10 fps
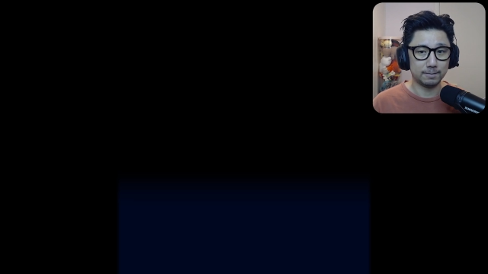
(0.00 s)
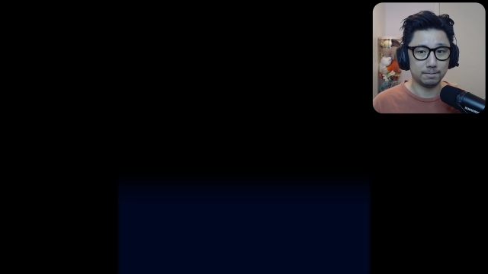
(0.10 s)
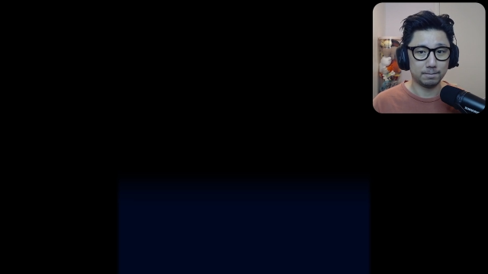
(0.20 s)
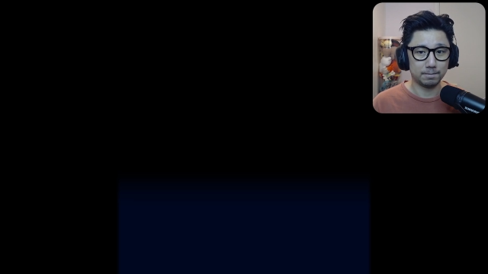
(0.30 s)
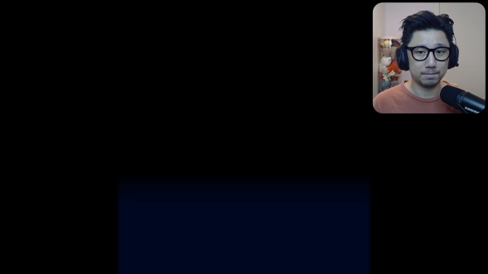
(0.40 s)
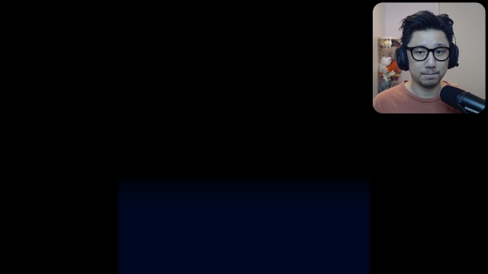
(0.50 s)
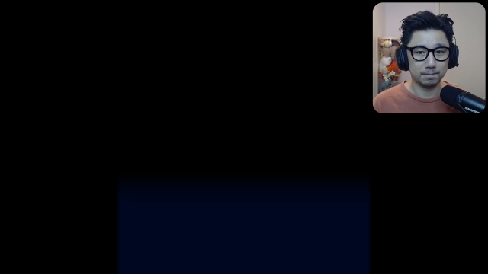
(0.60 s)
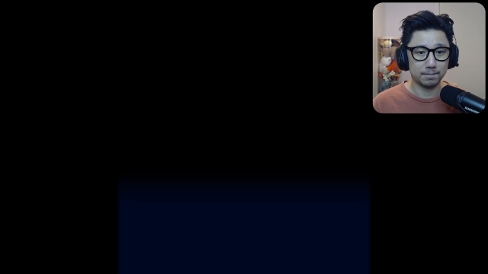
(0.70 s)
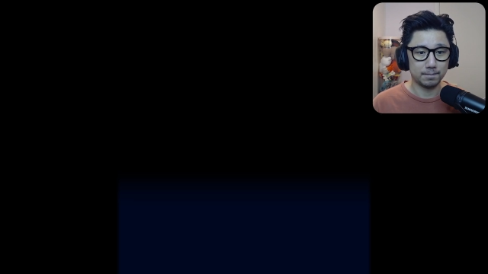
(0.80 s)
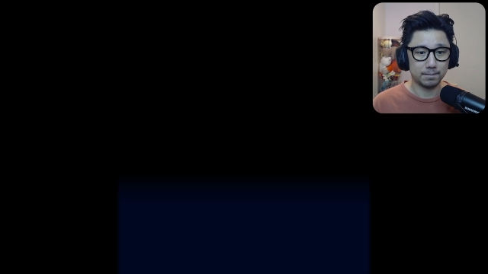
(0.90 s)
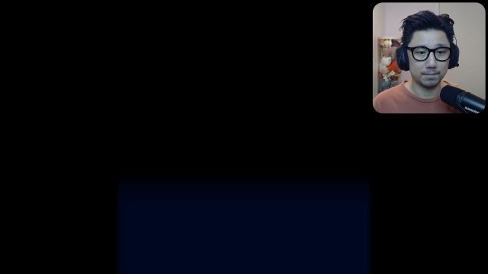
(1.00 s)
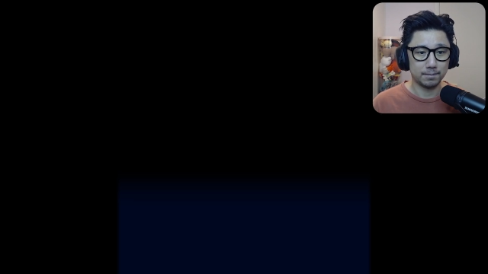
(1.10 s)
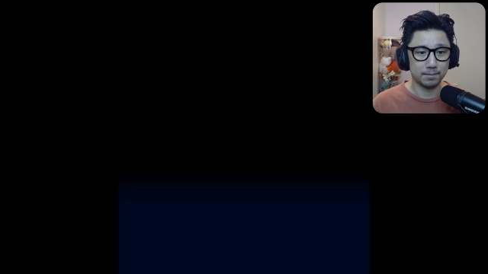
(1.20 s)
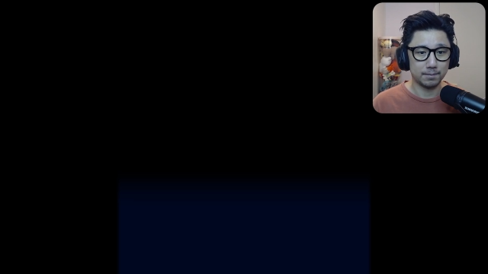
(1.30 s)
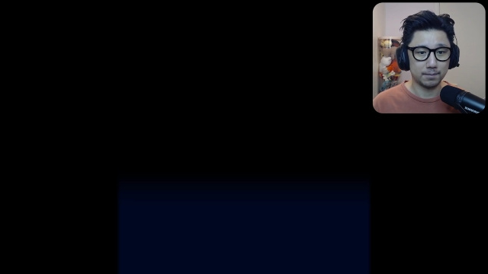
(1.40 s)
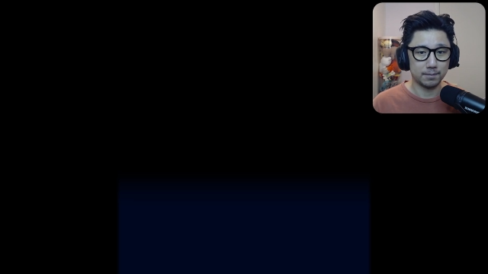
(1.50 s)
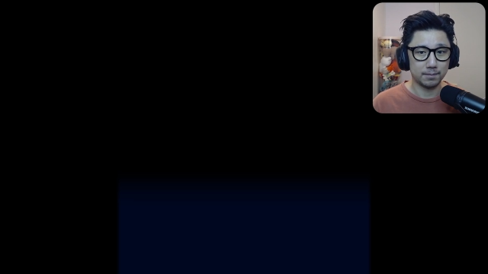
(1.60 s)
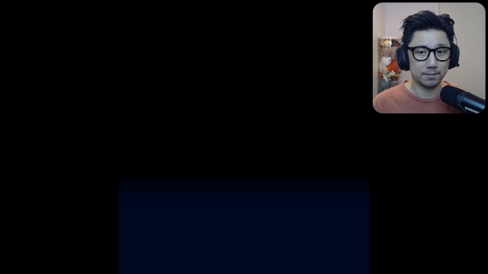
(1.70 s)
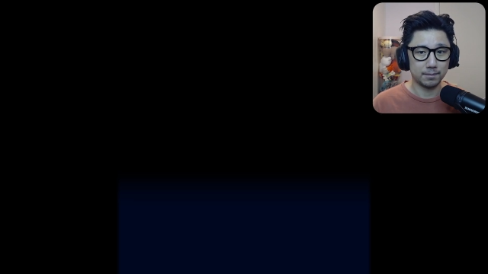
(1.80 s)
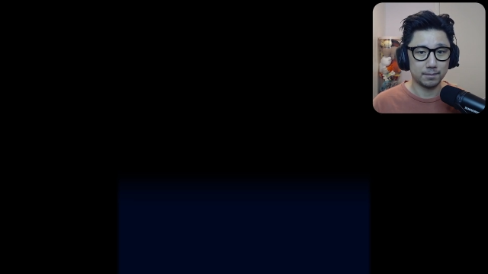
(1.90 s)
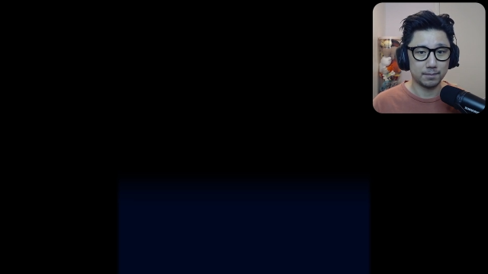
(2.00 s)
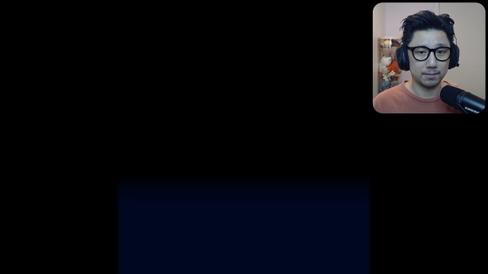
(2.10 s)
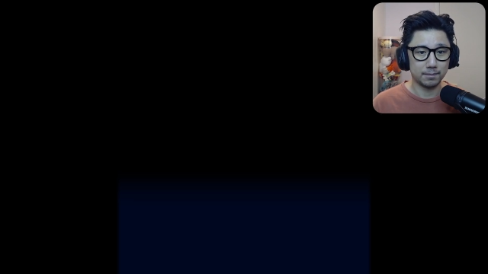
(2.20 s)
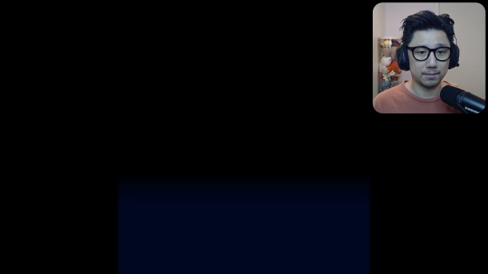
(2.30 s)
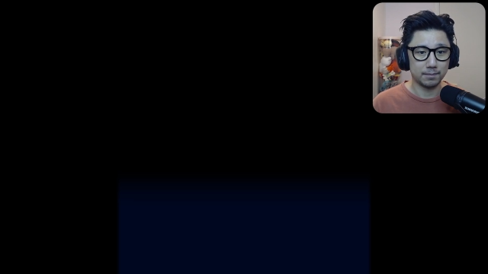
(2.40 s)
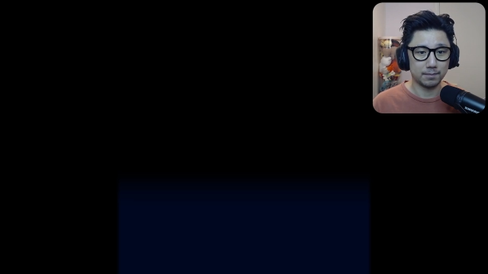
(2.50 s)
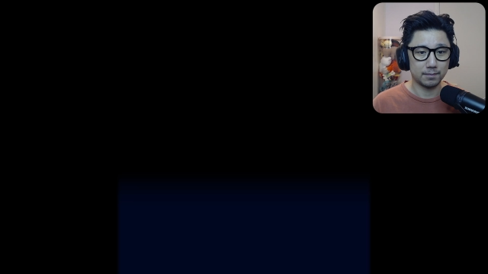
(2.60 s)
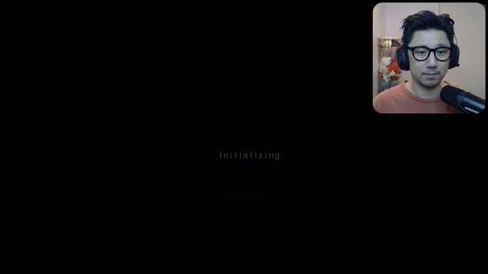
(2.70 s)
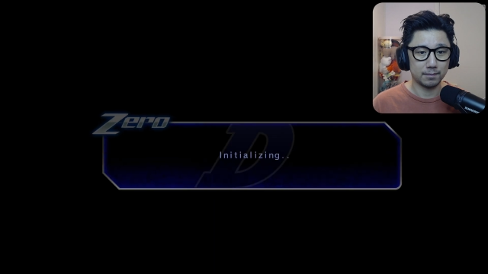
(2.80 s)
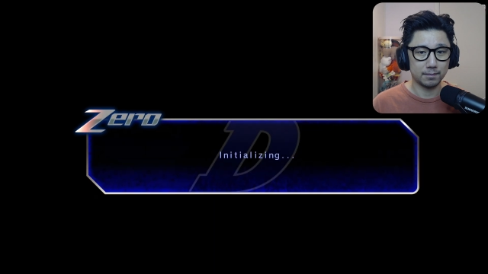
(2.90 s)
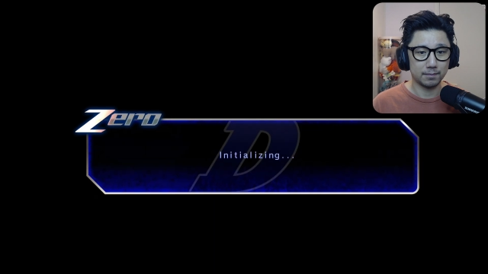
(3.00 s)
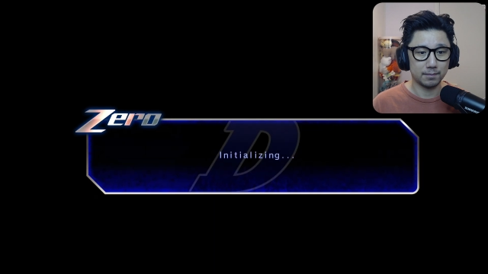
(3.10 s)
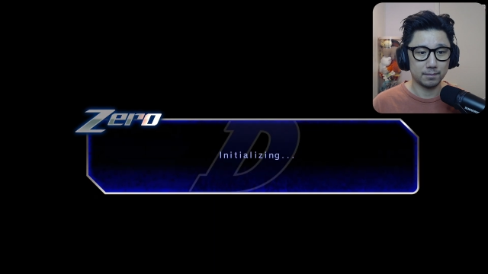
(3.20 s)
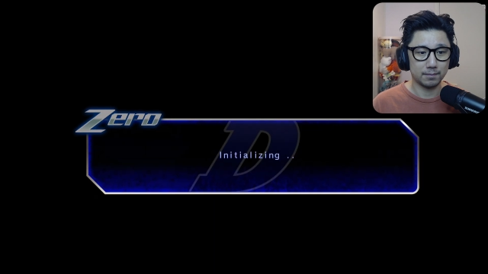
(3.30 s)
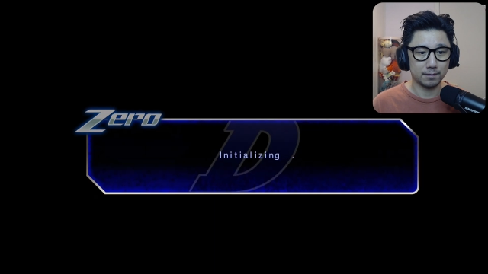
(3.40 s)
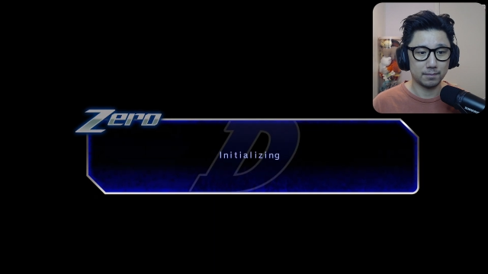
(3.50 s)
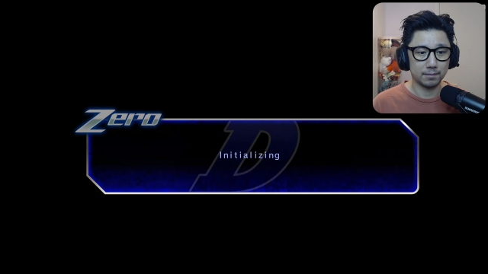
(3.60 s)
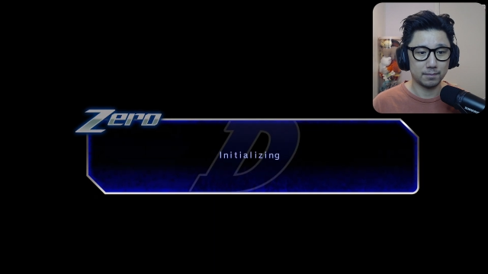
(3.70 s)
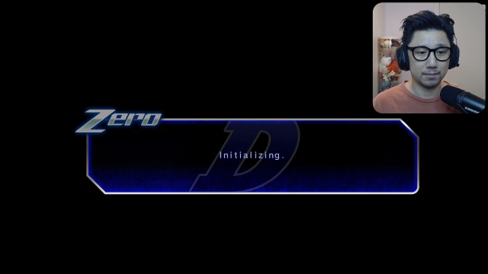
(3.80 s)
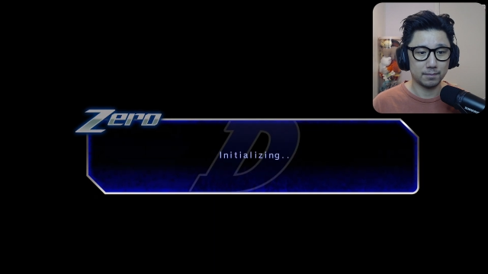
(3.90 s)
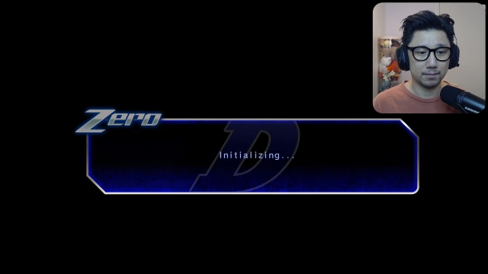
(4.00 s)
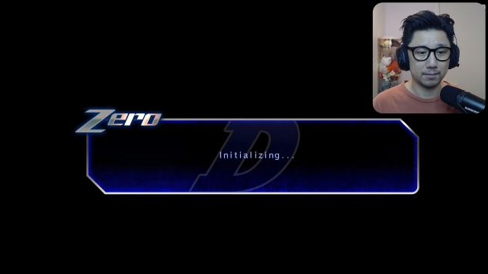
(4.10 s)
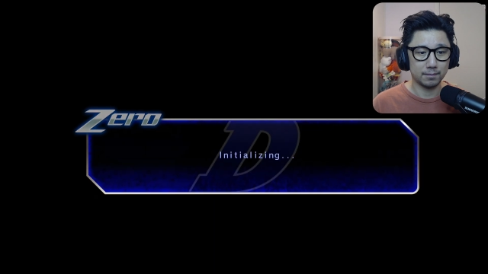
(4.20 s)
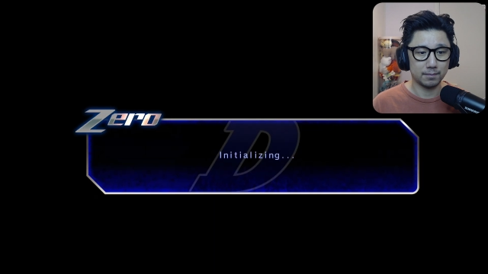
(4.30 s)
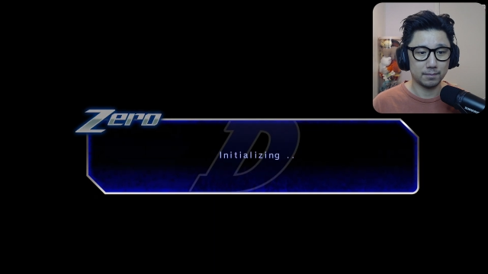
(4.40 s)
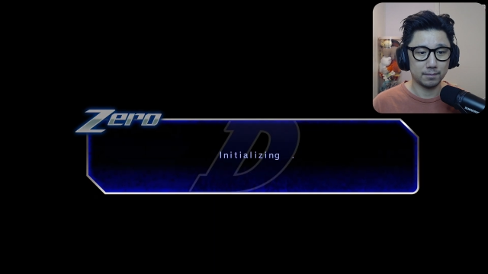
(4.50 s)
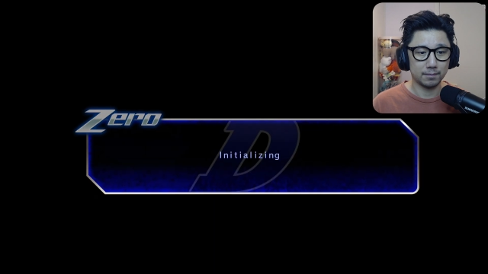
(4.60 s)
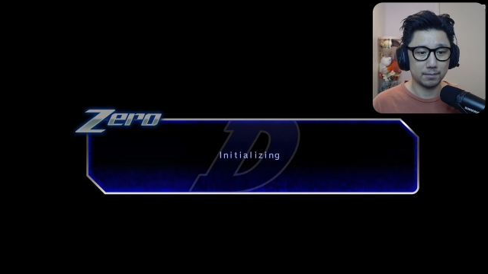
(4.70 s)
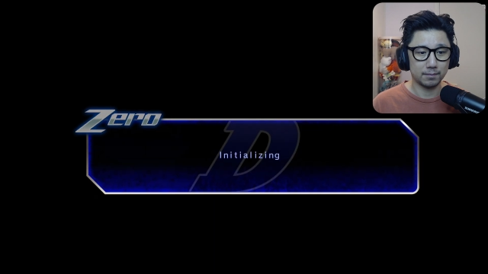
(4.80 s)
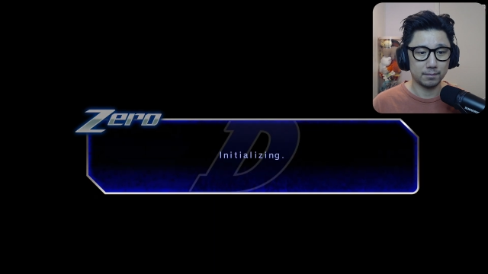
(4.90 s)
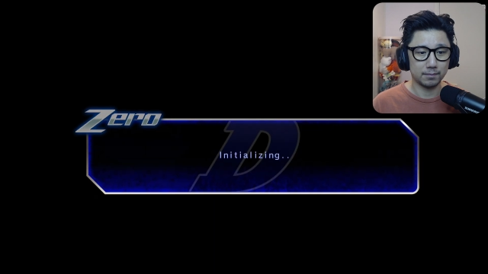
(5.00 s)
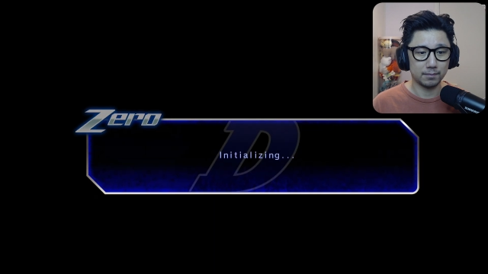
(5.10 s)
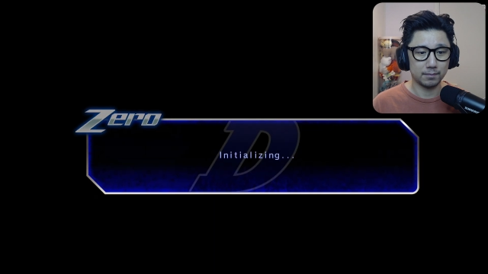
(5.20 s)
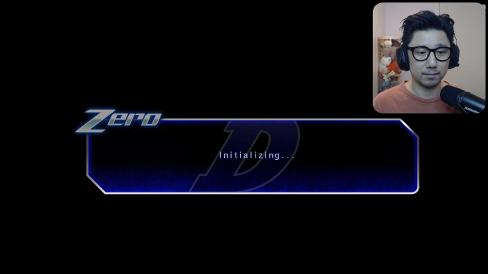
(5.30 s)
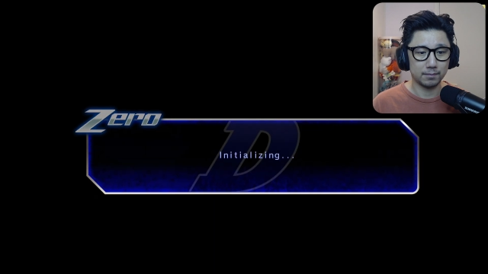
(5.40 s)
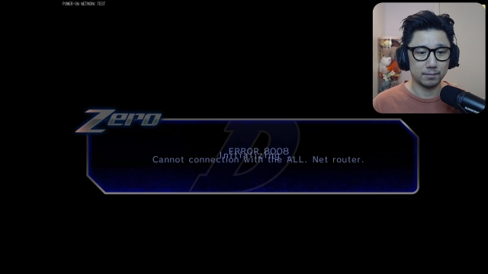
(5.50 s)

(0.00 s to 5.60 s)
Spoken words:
No one is speaking in this clip.